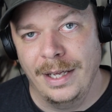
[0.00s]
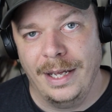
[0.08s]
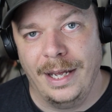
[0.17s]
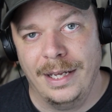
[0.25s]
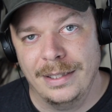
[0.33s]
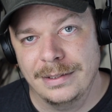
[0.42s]

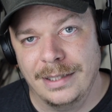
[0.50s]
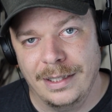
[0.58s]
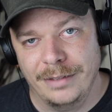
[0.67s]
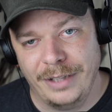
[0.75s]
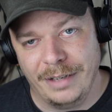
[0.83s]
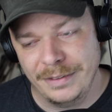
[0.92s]
And
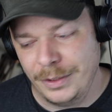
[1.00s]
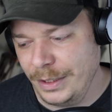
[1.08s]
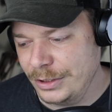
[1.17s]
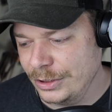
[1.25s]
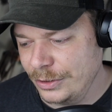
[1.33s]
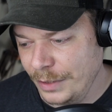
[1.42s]
if you have any
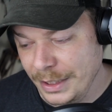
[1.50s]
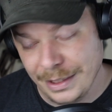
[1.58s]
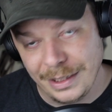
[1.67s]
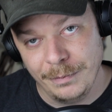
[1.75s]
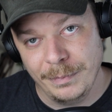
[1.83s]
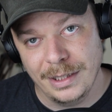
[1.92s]
questions, go ahead
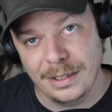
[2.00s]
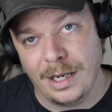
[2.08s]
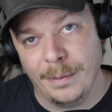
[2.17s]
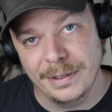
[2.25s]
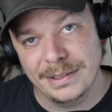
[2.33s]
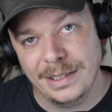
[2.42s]
and leave them in the
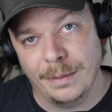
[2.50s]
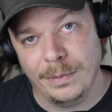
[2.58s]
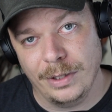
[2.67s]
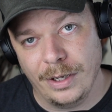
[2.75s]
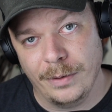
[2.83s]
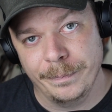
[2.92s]
comments down
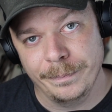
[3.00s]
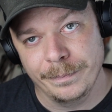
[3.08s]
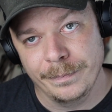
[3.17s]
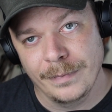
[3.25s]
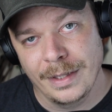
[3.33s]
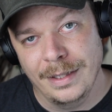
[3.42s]
below.
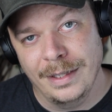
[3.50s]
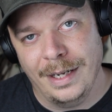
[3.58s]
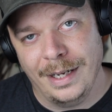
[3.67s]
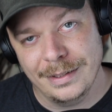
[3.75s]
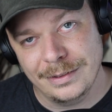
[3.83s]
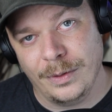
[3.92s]

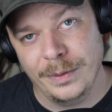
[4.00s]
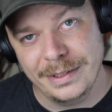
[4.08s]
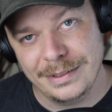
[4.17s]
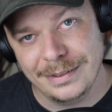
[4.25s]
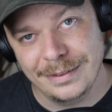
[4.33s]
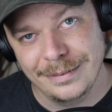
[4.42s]
And as
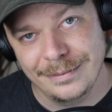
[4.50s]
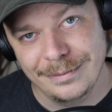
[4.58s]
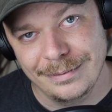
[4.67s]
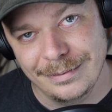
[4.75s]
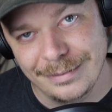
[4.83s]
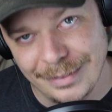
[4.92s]
always,
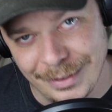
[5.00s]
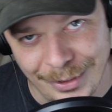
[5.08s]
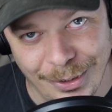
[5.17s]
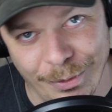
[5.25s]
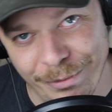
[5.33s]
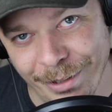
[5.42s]

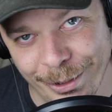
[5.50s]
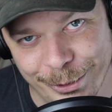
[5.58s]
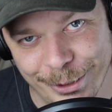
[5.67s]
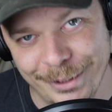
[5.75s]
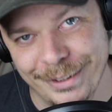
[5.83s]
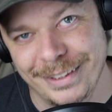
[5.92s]
go
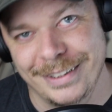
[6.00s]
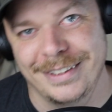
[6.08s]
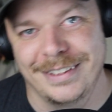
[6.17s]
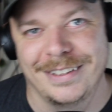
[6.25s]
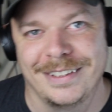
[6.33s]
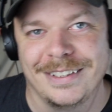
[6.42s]
adventure.